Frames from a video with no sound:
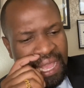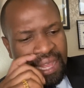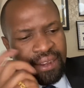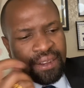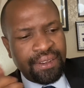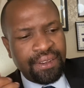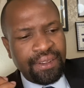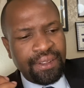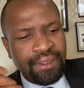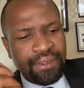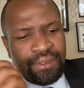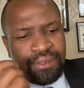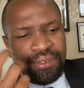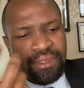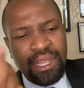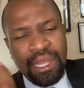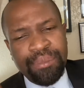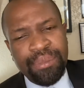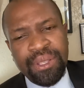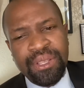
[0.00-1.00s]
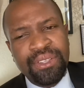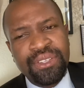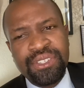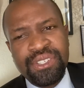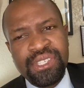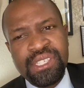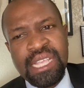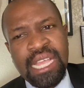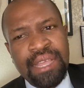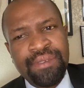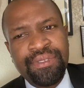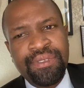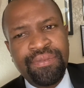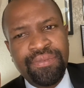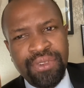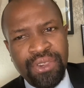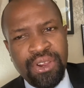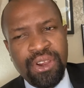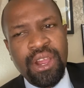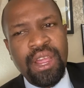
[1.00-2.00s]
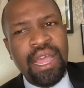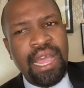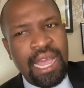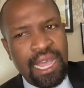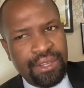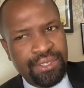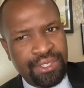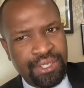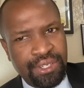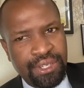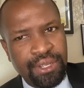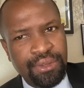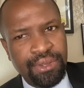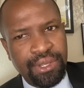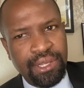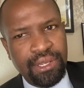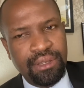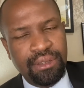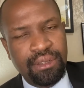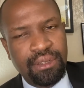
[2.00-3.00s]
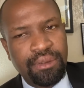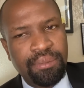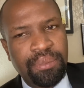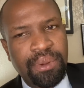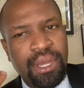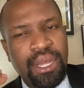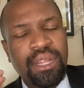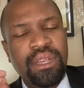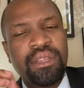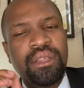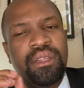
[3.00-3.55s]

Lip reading: don't know. I mean, you just have to figure out how to do it. But